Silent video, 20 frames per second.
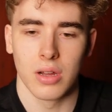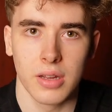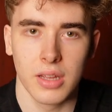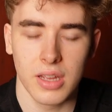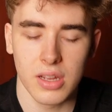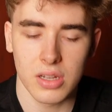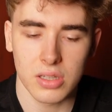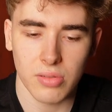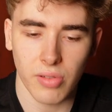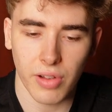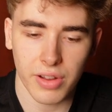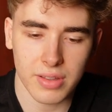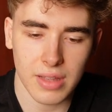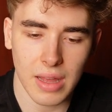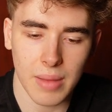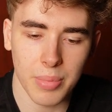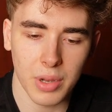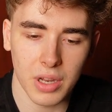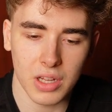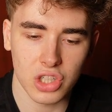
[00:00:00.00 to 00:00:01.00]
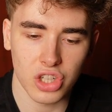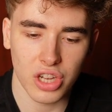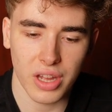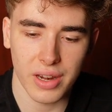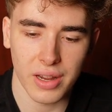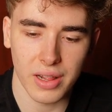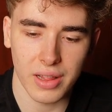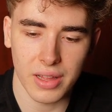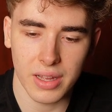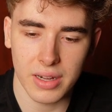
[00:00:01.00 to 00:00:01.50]
Here's for example a
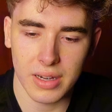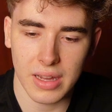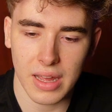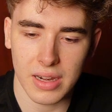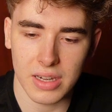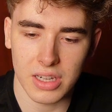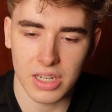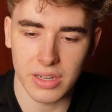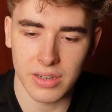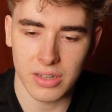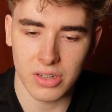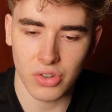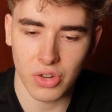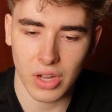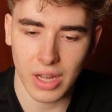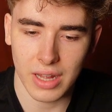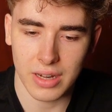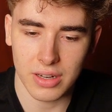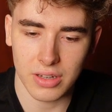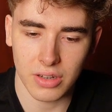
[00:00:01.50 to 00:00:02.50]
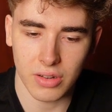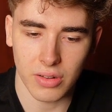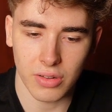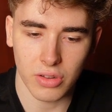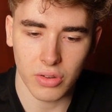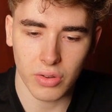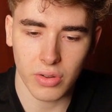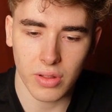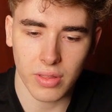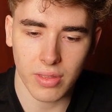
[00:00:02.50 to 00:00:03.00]
channel in that niche and
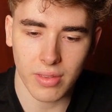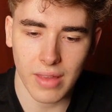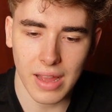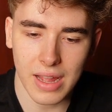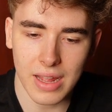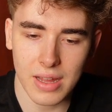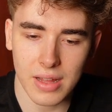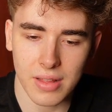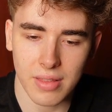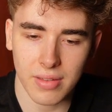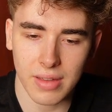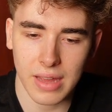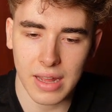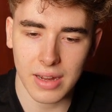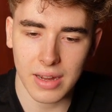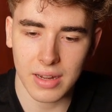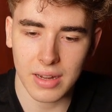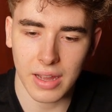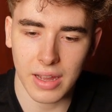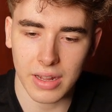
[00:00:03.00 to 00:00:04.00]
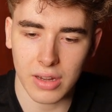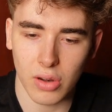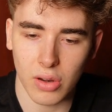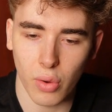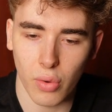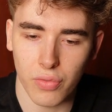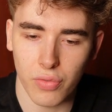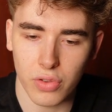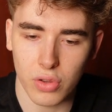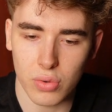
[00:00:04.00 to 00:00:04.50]
you could say it's getting like
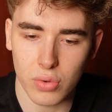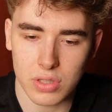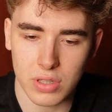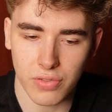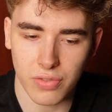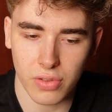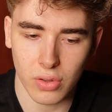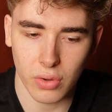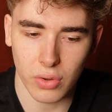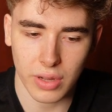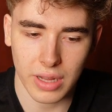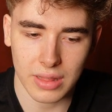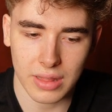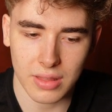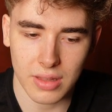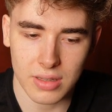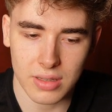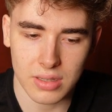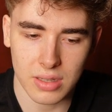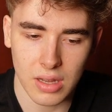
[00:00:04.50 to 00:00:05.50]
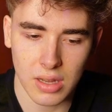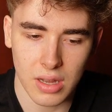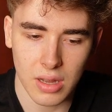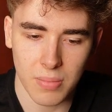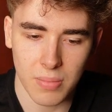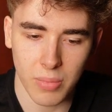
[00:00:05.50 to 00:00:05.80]
low views if you look at this,